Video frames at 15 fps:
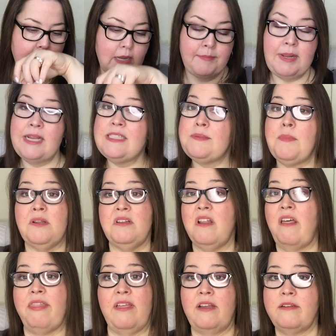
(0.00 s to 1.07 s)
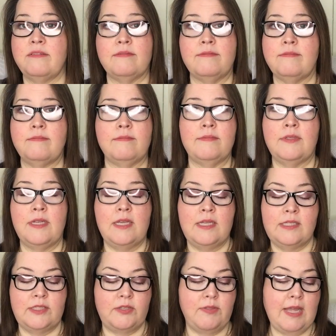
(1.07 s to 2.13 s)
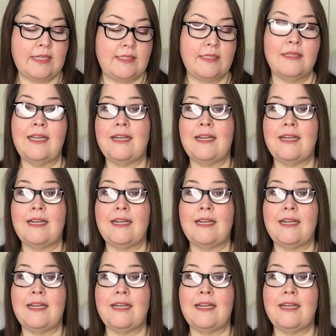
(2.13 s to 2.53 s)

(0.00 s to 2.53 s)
I mean, I smell nothing. So that's,